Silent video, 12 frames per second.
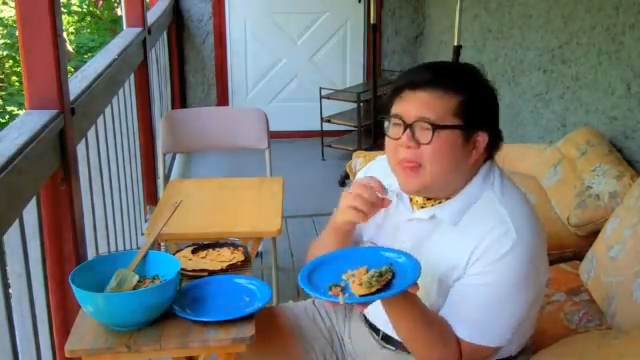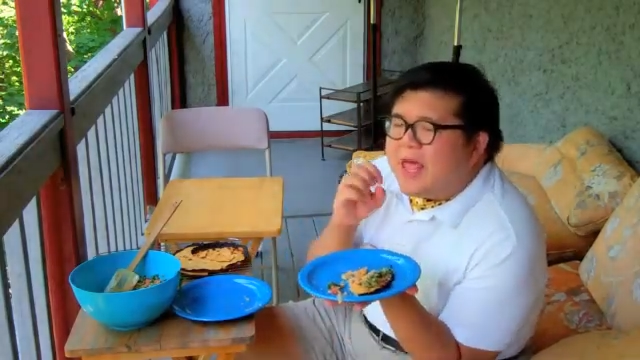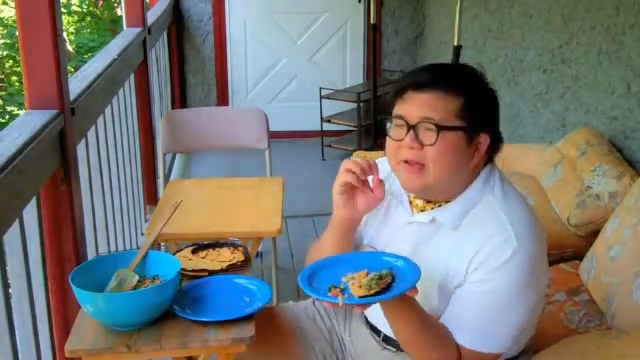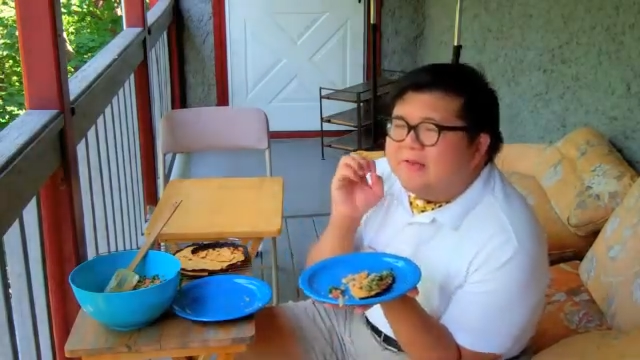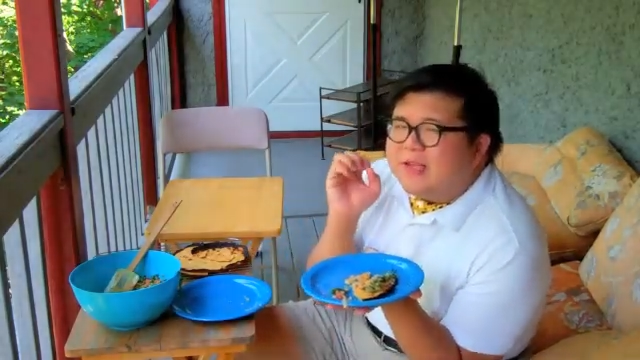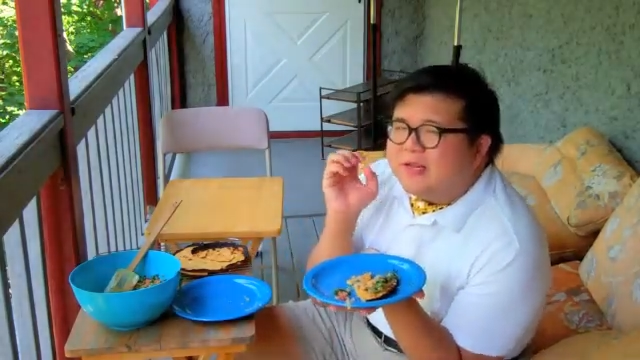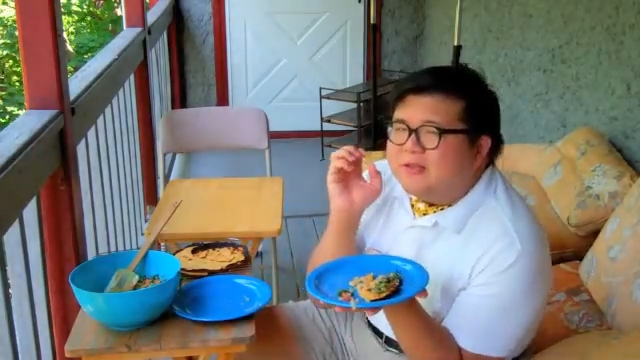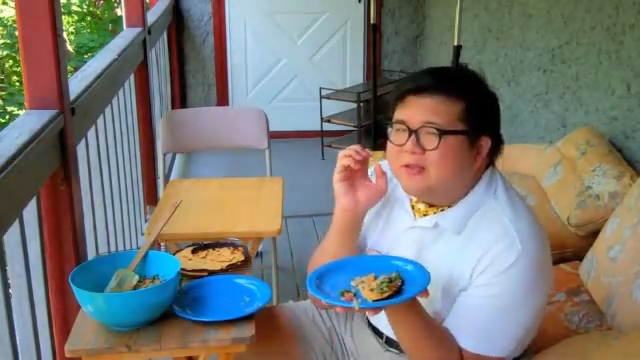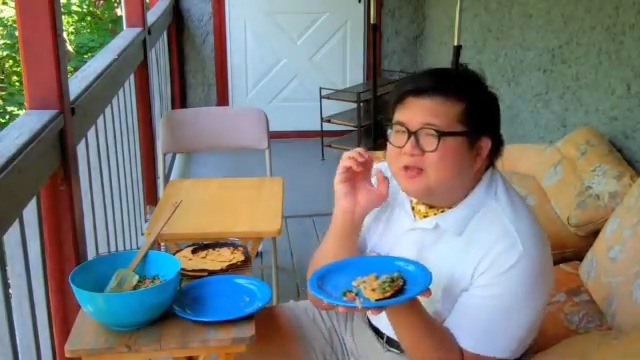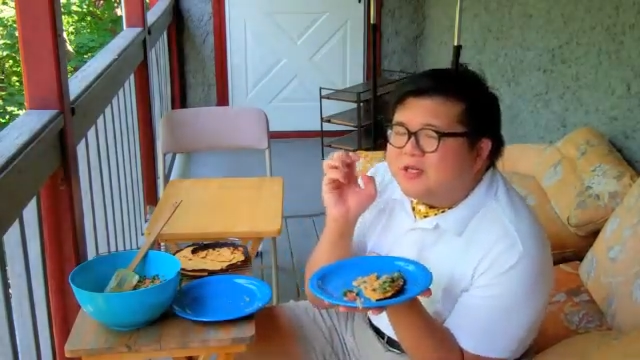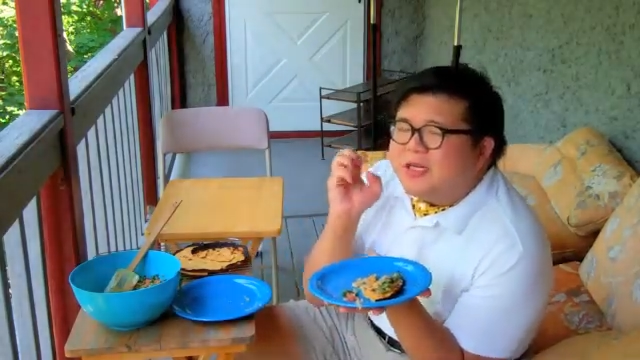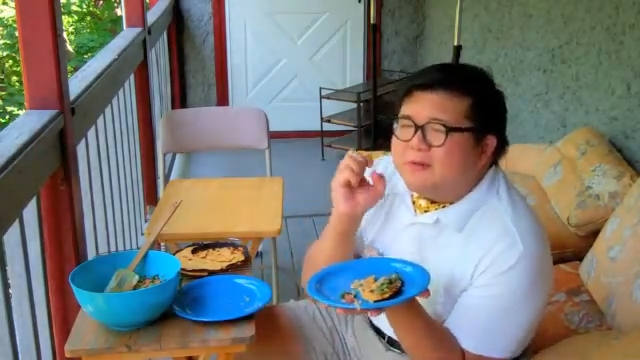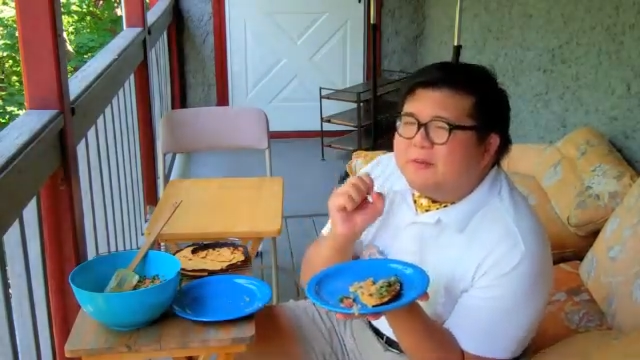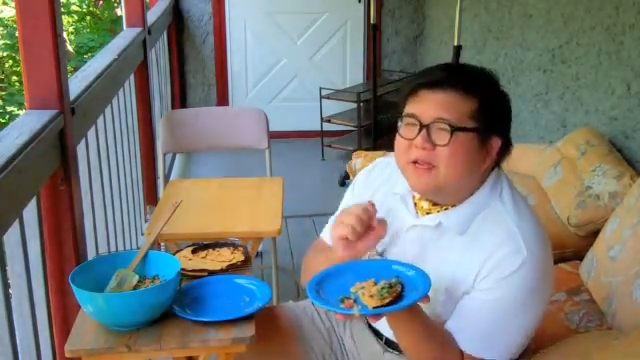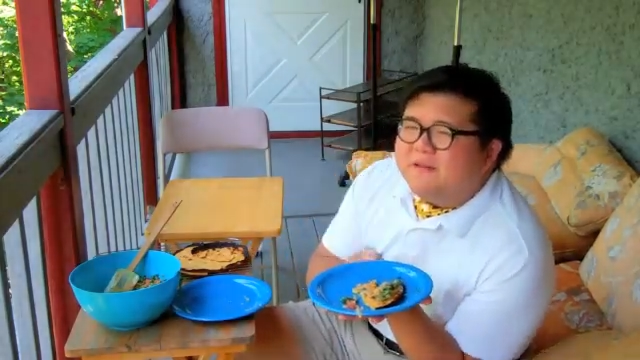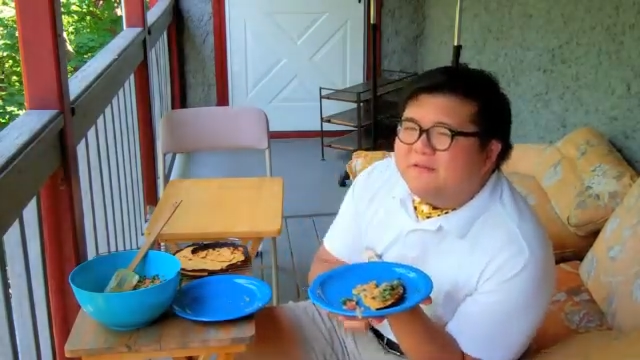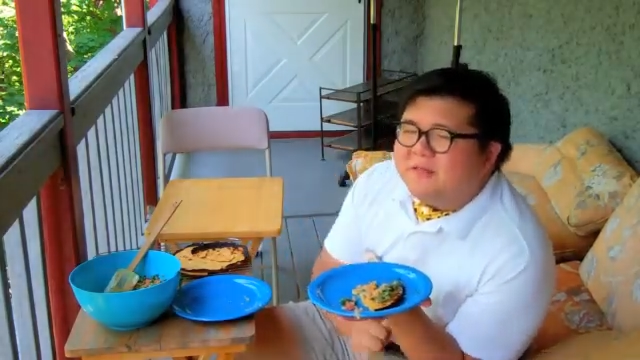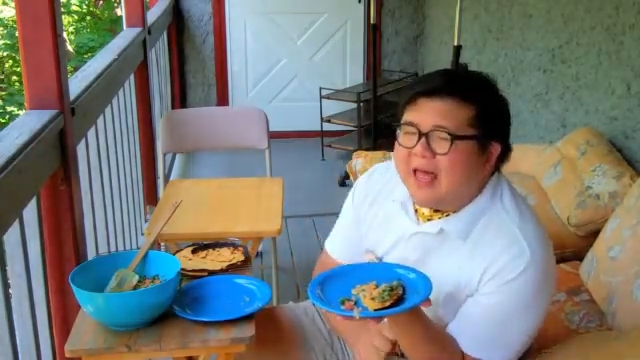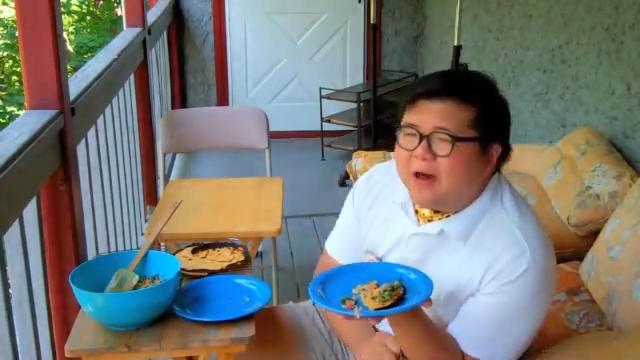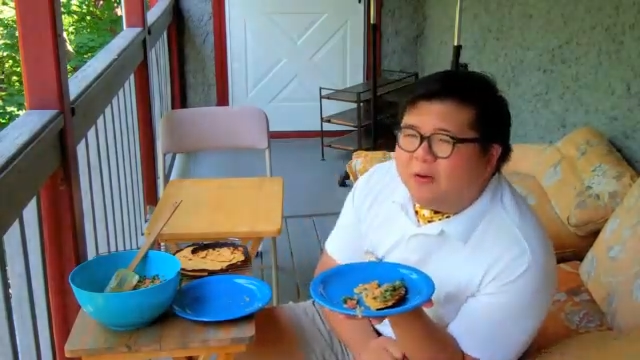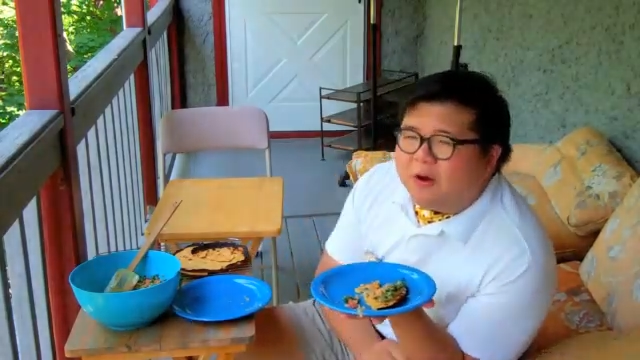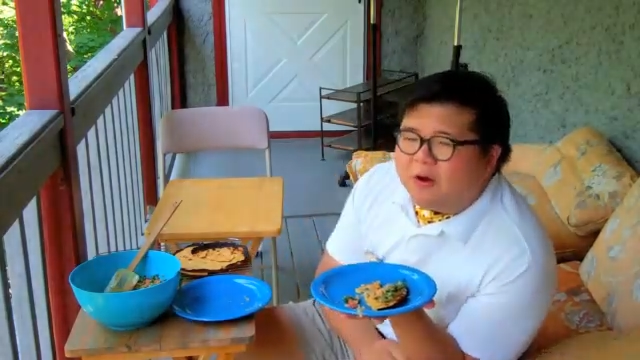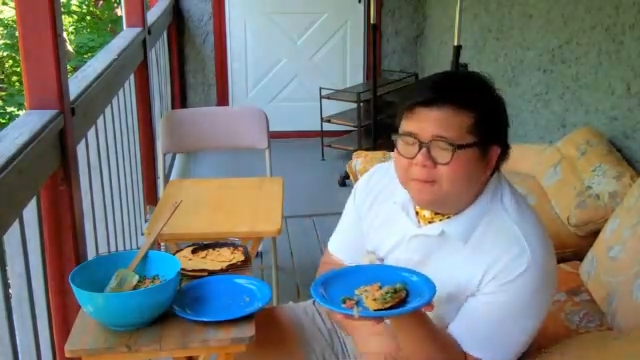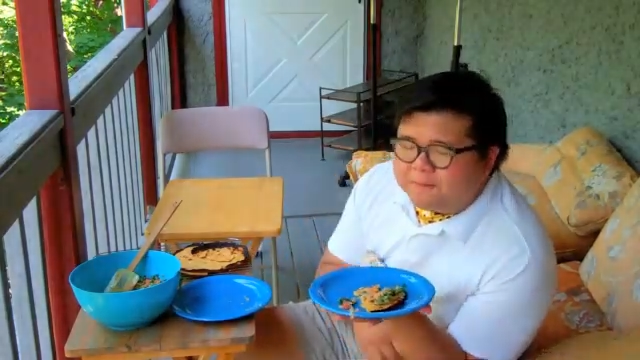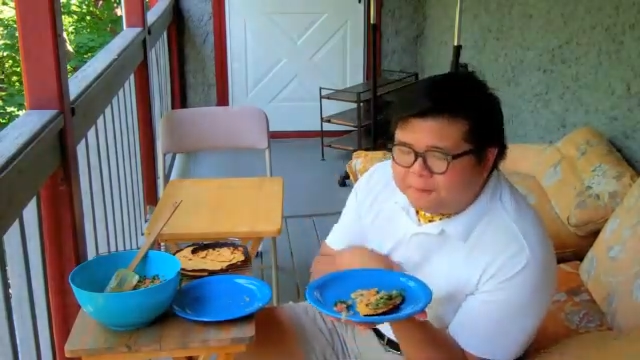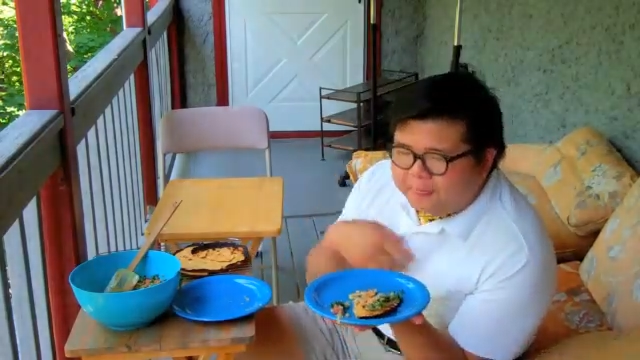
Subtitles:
it has that chickpea flour